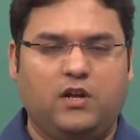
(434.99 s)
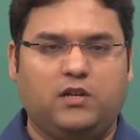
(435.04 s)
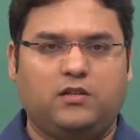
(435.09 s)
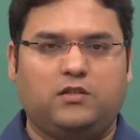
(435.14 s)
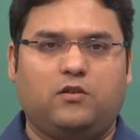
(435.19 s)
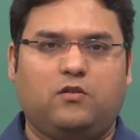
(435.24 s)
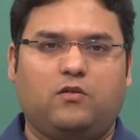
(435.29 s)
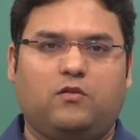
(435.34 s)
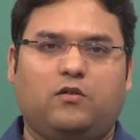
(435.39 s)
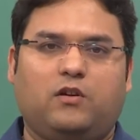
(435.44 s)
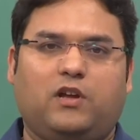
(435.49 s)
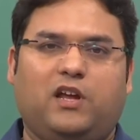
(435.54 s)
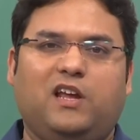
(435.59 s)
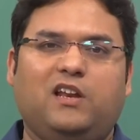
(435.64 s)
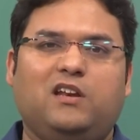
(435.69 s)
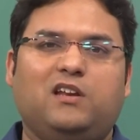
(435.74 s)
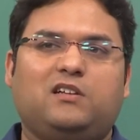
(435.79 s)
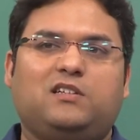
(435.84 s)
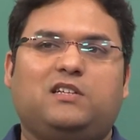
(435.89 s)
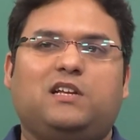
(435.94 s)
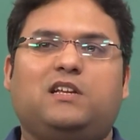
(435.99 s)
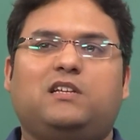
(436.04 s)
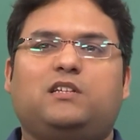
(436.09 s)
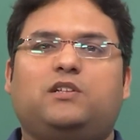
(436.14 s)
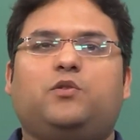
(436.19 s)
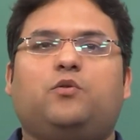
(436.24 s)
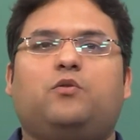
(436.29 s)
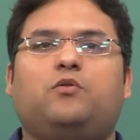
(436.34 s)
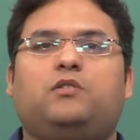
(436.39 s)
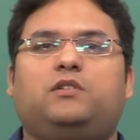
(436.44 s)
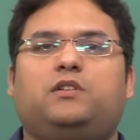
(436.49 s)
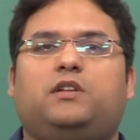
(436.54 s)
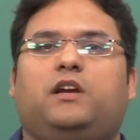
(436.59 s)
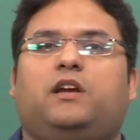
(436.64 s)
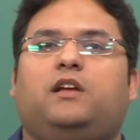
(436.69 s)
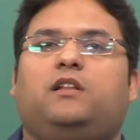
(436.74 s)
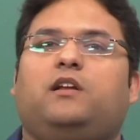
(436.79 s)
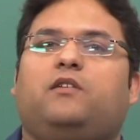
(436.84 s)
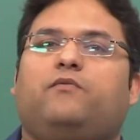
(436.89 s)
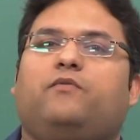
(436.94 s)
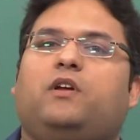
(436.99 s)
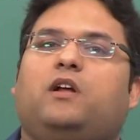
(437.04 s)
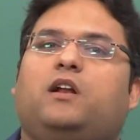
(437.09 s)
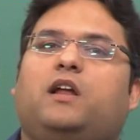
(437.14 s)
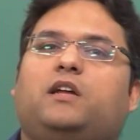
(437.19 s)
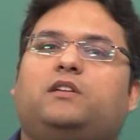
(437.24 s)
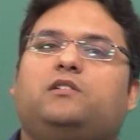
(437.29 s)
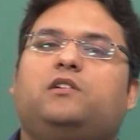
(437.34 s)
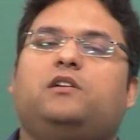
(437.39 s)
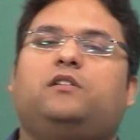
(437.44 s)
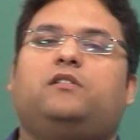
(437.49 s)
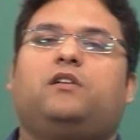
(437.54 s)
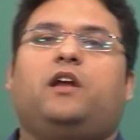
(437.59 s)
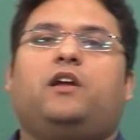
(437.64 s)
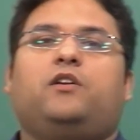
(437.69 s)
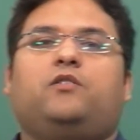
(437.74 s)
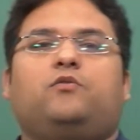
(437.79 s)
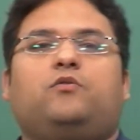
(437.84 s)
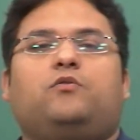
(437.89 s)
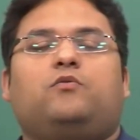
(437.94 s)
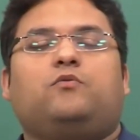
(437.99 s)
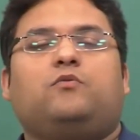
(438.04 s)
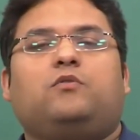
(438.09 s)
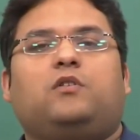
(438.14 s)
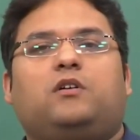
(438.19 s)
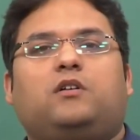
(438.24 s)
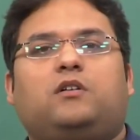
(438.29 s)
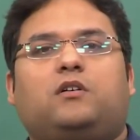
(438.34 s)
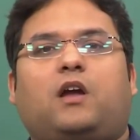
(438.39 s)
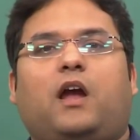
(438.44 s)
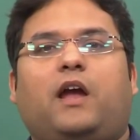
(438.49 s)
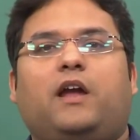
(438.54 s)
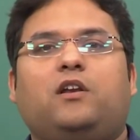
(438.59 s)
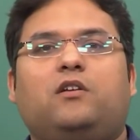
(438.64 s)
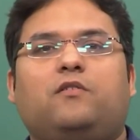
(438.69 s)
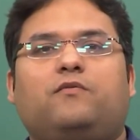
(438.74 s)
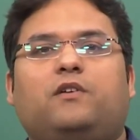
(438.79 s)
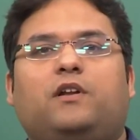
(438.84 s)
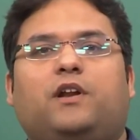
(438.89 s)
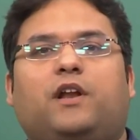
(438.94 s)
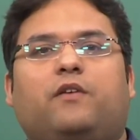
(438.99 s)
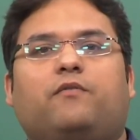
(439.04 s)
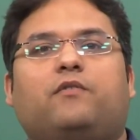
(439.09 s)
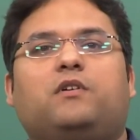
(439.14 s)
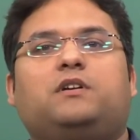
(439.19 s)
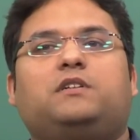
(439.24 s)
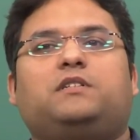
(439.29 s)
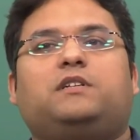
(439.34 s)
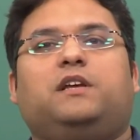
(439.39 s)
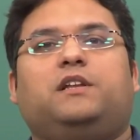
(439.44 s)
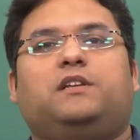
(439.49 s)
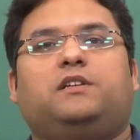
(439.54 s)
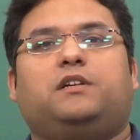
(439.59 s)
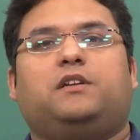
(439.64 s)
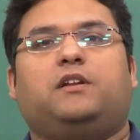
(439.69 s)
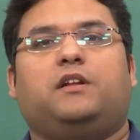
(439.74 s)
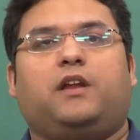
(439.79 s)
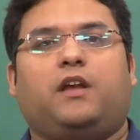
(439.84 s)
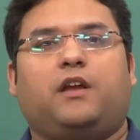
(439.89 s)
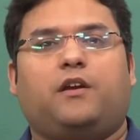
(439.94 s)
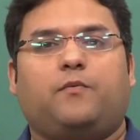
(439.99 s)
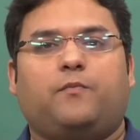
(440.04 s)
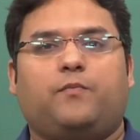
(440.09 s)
So, in a sense you could say that we are actually trying to do a kind of a reverse engineering.